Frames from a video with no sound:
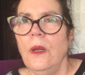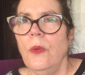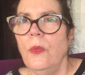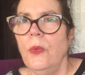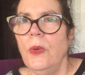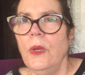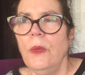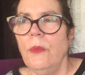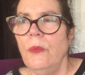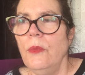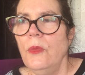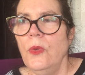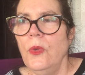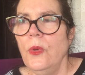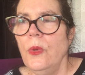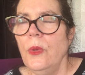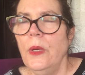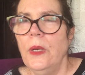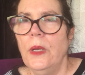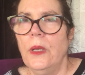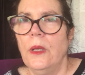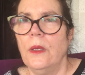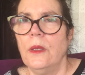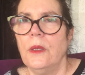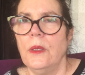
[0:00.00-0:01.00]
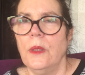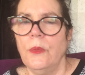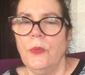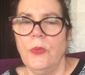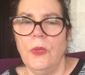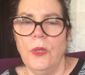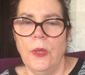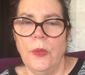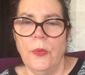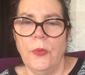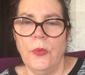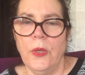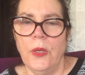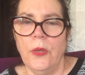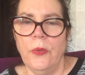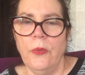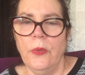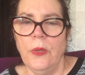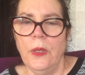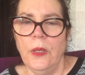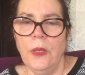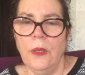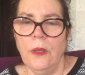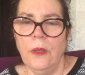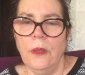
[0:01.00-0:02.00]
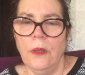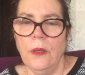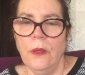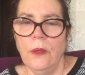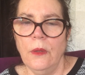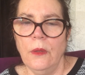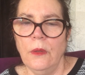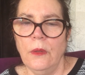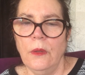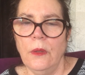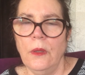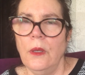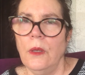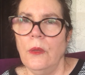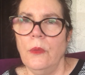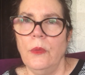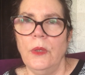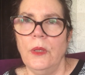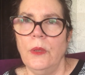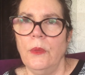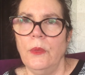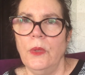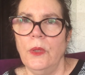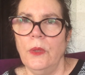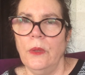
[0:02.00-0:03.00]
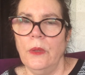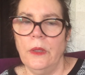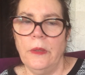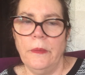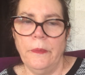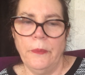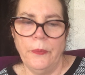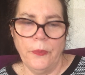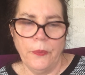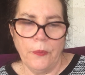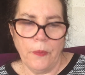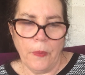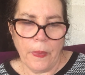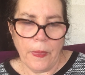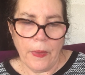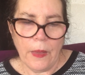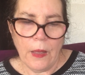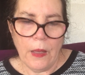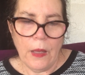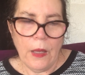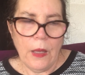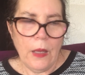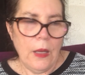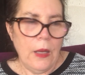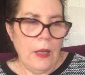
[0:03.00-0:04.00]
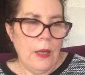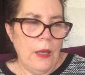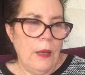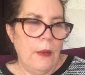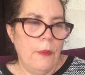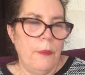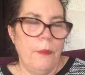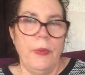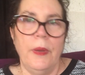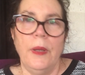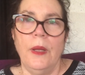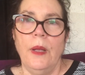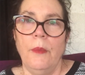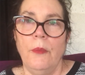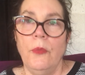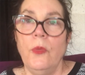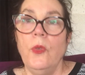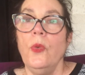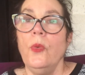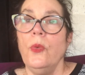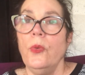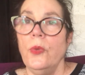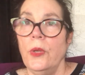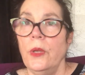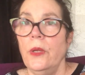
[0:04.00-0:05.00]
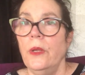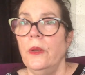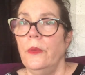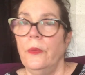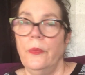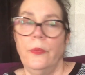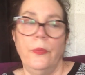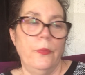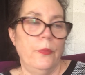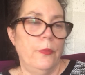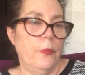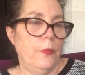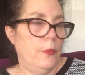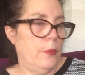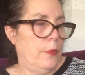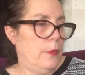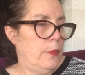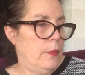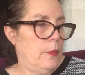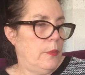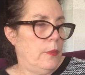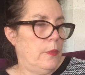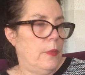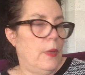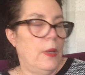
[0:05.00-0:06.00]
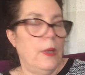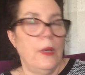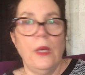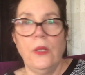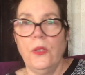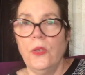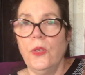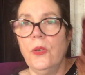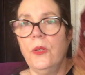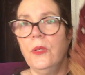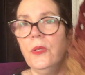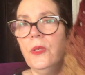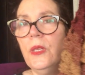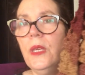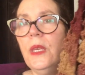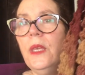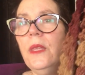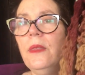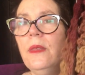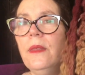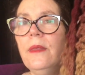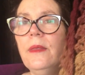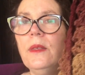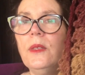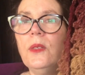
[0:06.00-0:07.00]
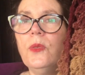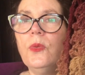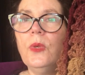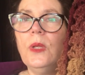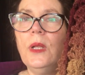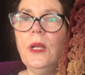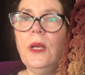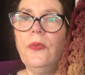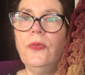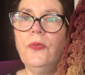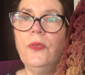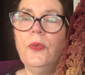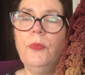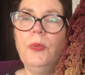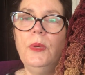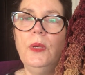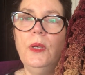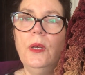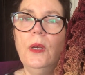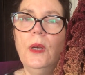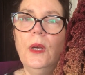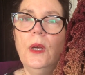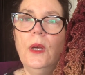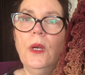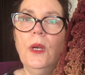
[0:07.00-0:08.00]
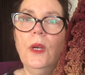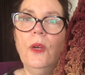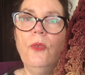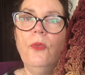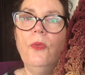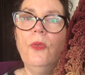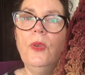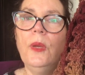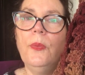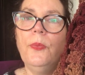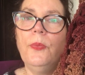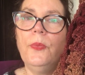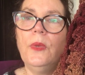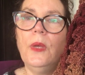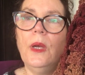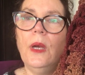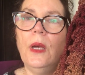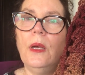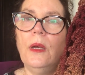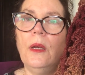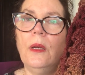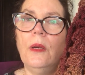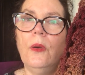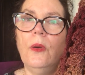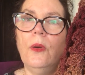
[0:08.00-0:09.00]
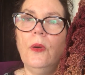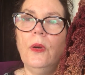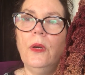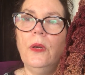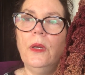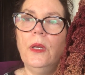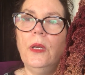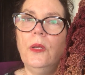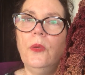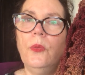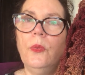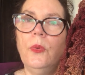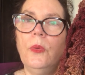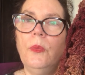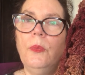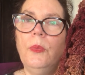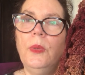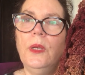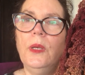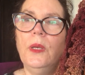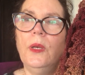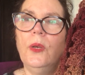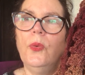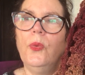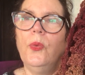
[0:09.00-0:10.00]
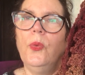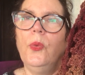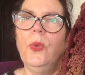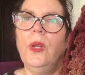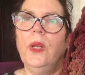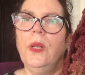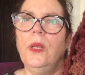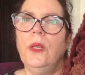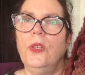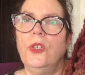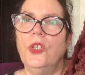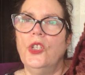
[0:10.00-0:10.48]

know what I'm doing sometimes. I really don't know what I'm doing. But I'm doing it. So it's either this will have to be ripped or it will be a really